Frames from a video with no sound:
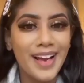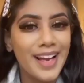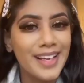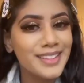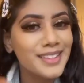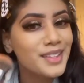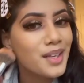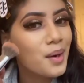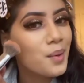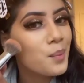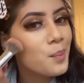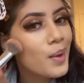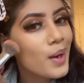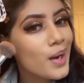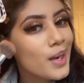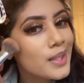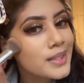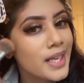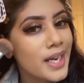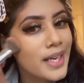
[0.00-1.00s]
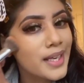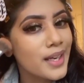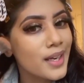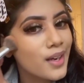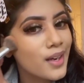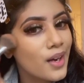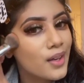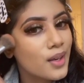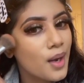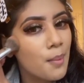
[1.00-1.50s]
ended up taking
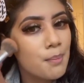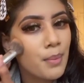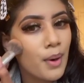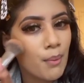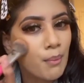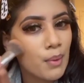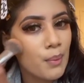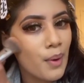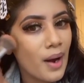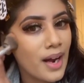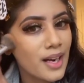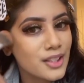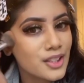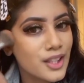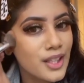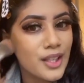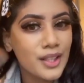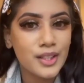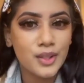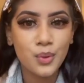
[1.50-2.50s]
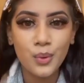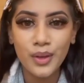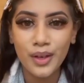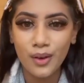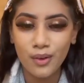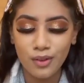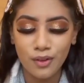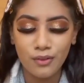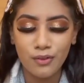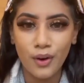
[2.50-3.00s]
her number, and we were actually talking
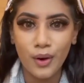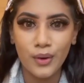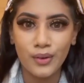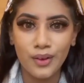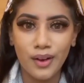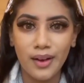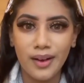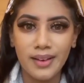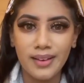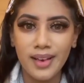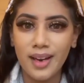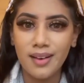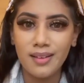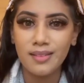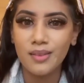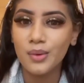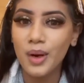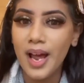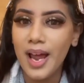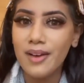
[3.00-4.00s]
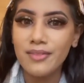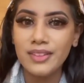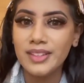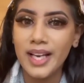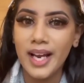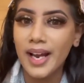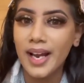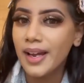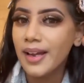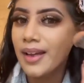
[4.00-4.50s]
on the phone every
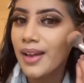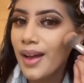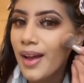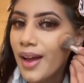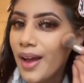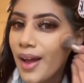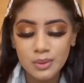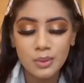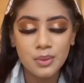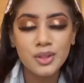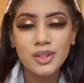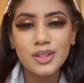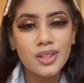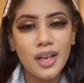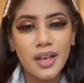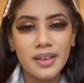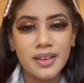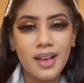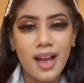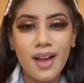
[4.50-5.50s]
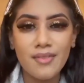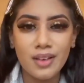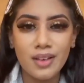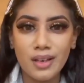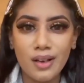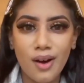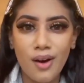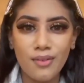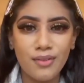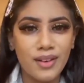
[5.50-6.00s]
day. We were just having a
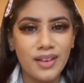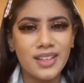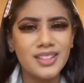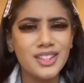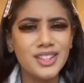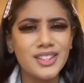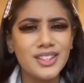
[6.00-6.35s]
laugh. I just